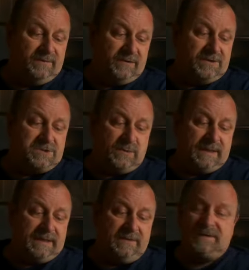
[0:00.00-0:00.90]
verse
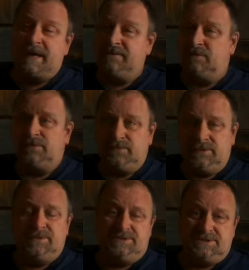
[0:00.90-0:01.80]
25
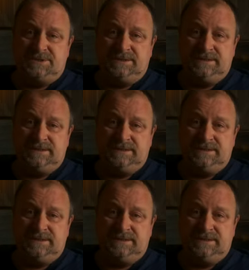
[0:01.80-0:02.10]
onwards,